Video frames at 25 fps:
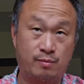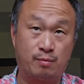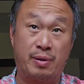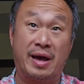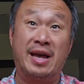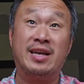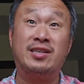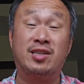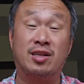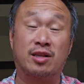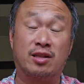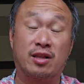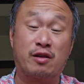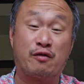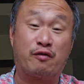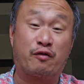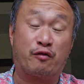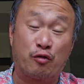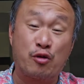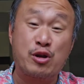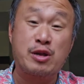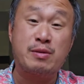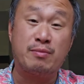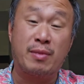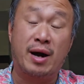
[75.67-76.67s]
basically
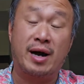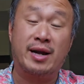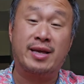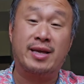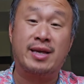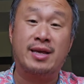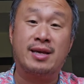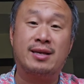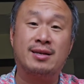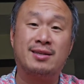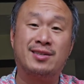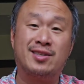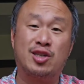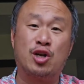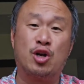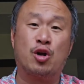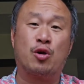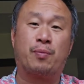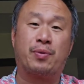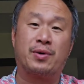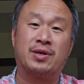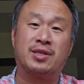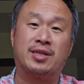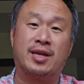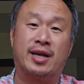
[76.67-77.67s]
free money,
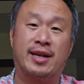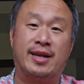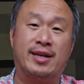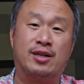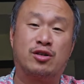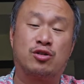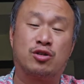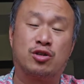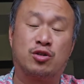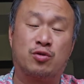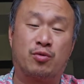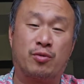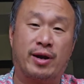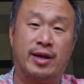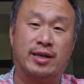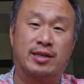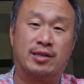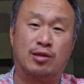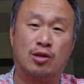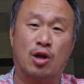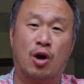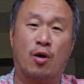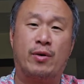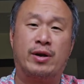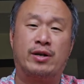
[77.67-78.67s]
0% interest rates,
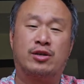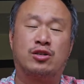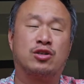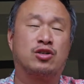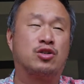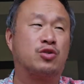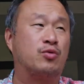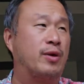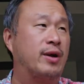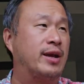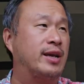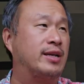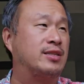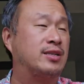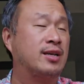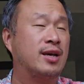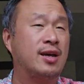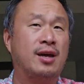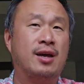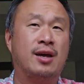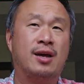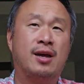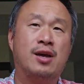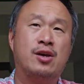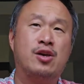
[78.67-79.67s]
low interest rates,
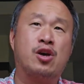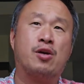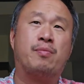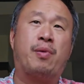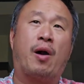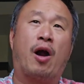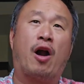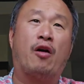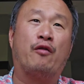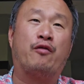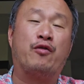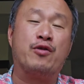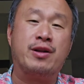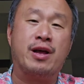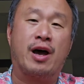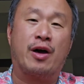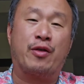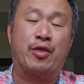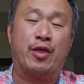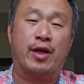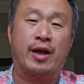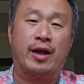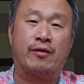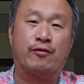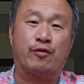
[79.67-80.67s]
you could borrow for
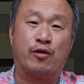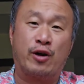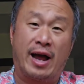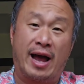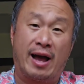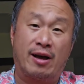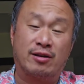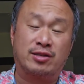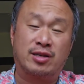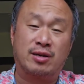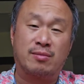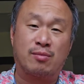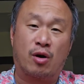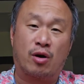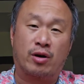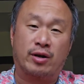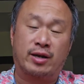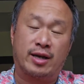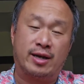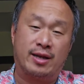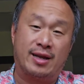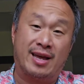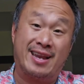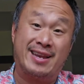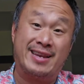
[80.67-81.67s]
nothing for housing
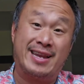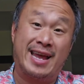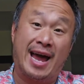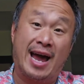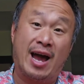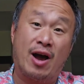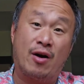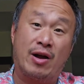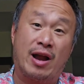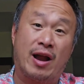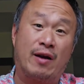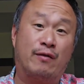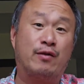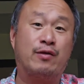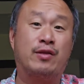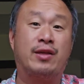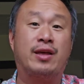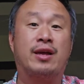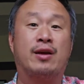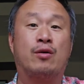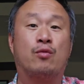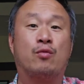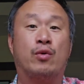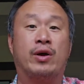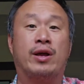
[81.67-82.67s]
market, and now
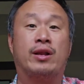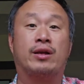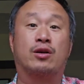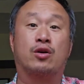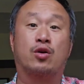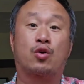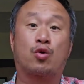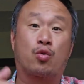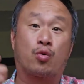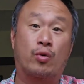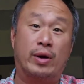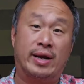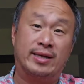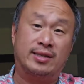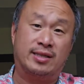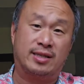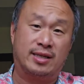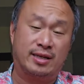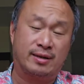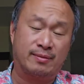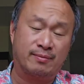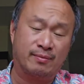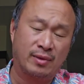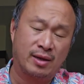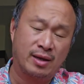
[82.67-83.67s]
everything went
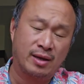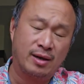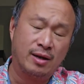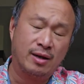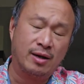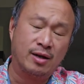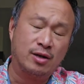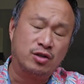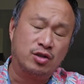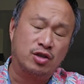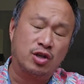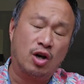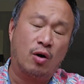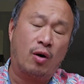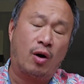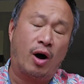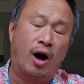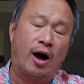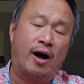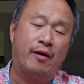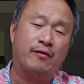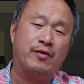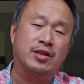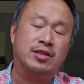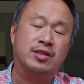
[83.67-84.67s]
crazy. So
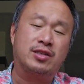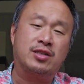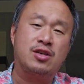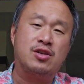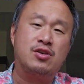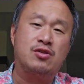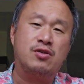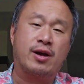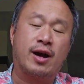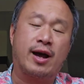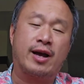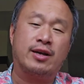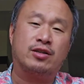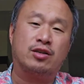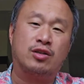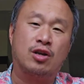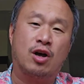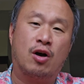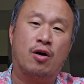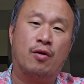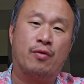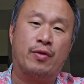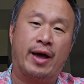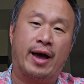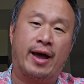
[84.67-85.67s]
obviously you guys
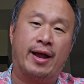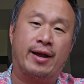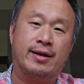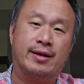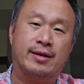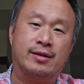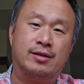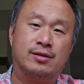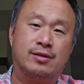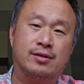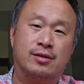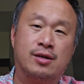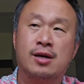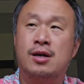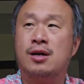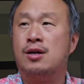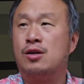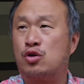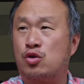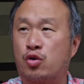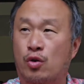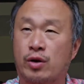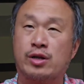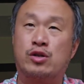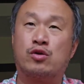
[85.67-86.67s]
know that in
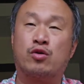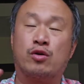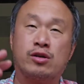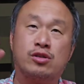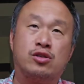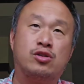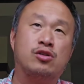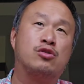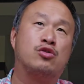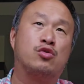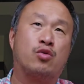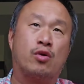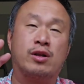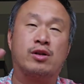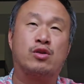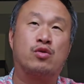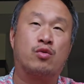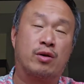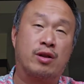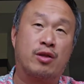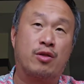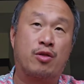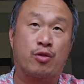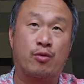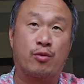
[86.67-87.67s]
2022,
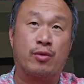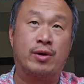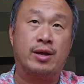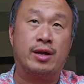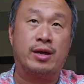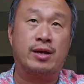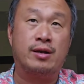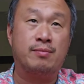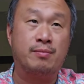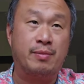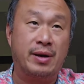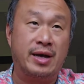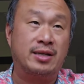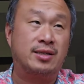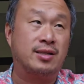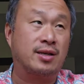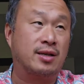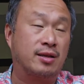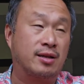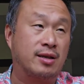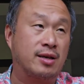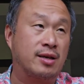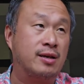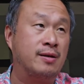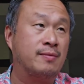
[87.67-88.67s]
2023,
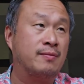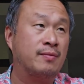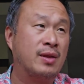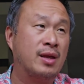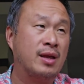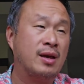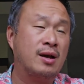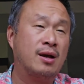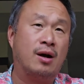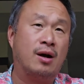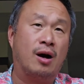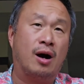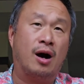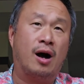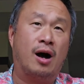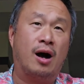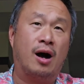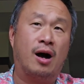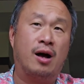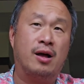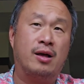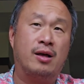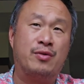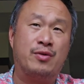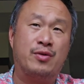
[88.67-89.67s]
basically,
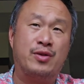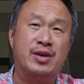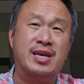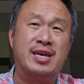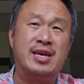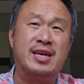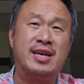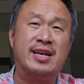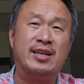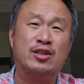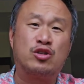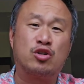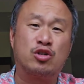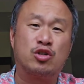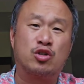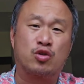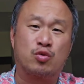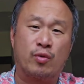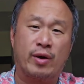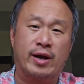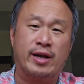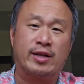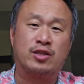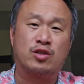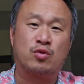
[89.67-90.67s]
the
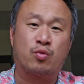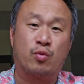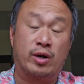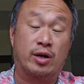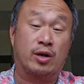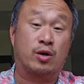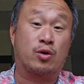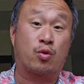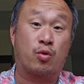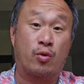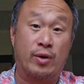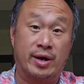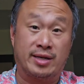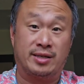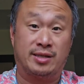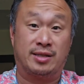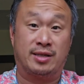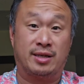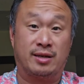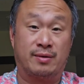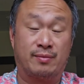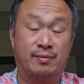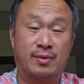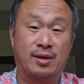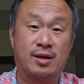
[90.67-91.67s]
interest rates went
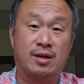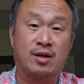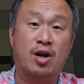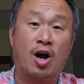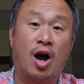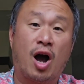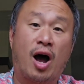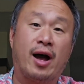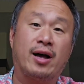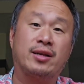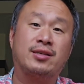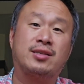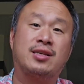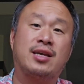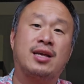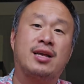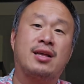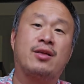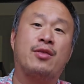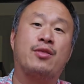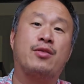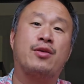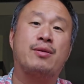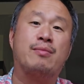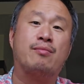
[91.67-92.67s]
crazy,
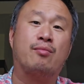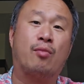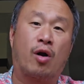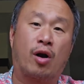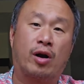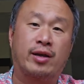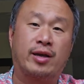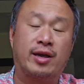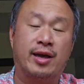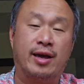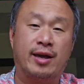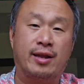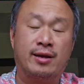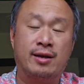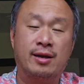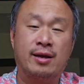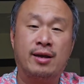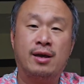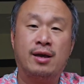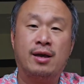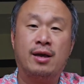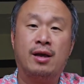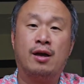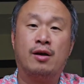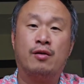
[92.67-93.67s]
causing the market
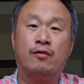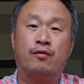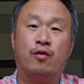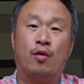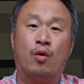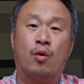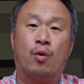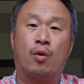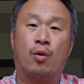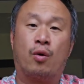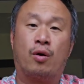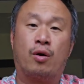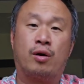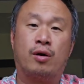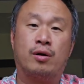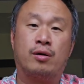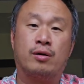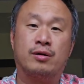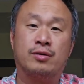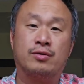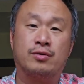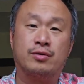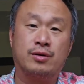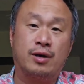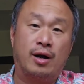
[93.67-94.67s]

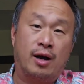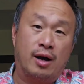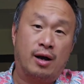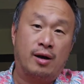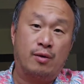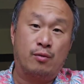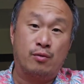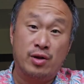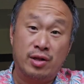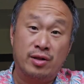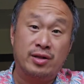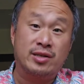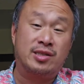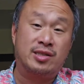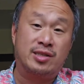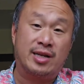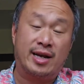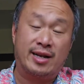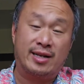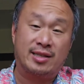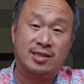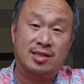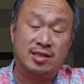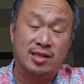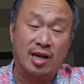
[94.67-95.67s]
for real
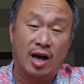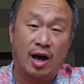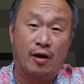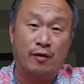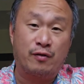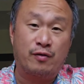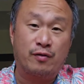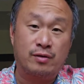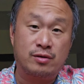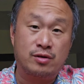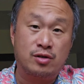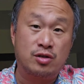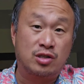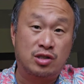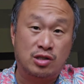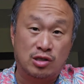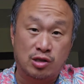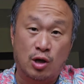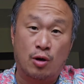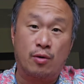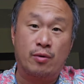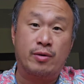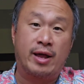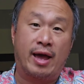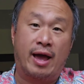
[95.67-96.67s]
estate itself to
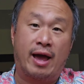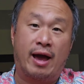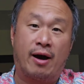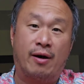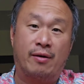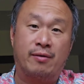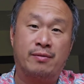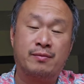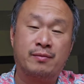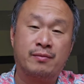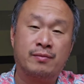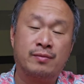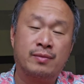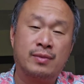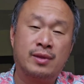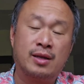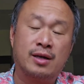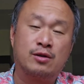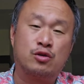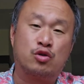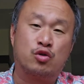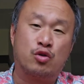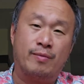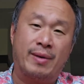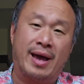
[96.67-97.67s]
slow down
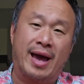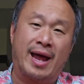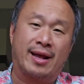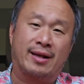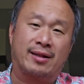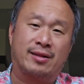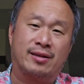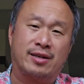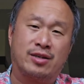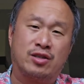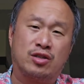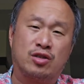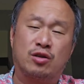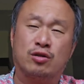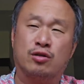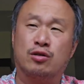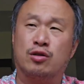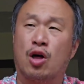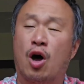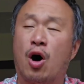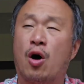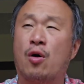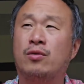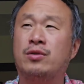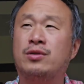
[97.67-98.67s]
dramatically. So
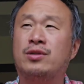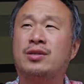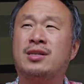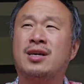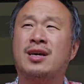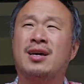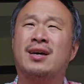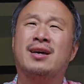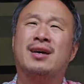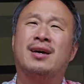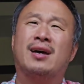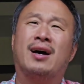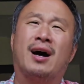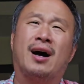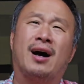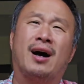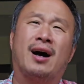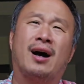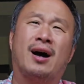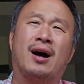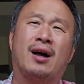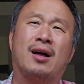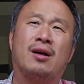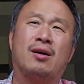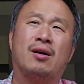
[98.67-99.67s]
loans
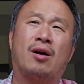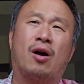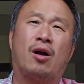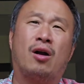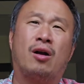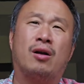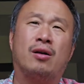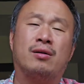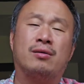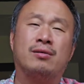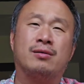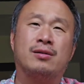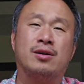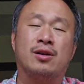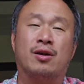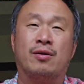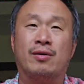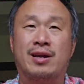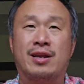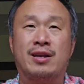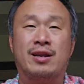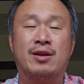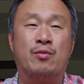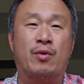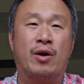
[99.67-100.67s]
are, you know,
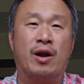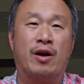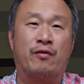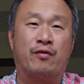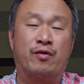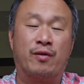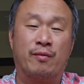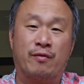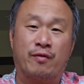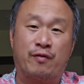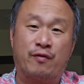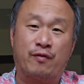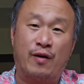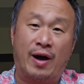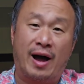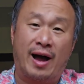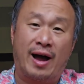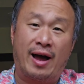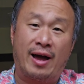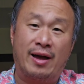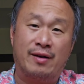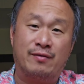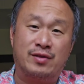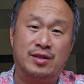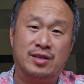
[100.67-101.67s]
anywhere from
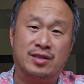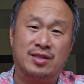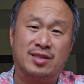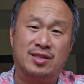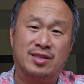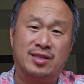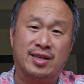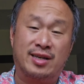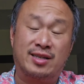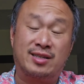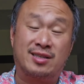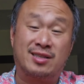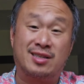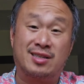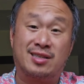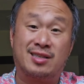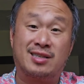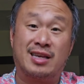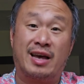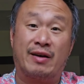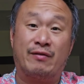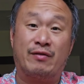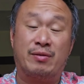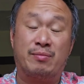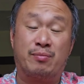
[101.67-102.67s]
5 to 6 to
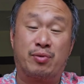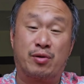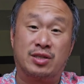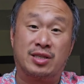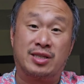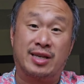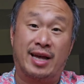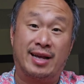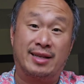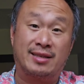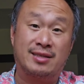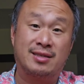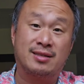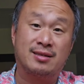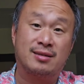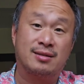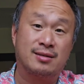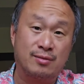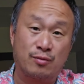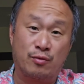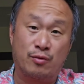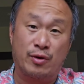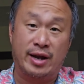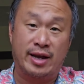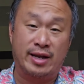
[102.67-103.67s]
7%
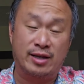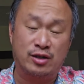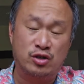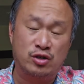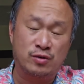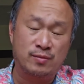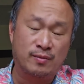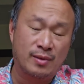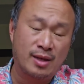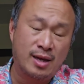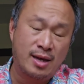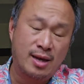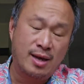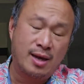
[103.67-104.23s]
range,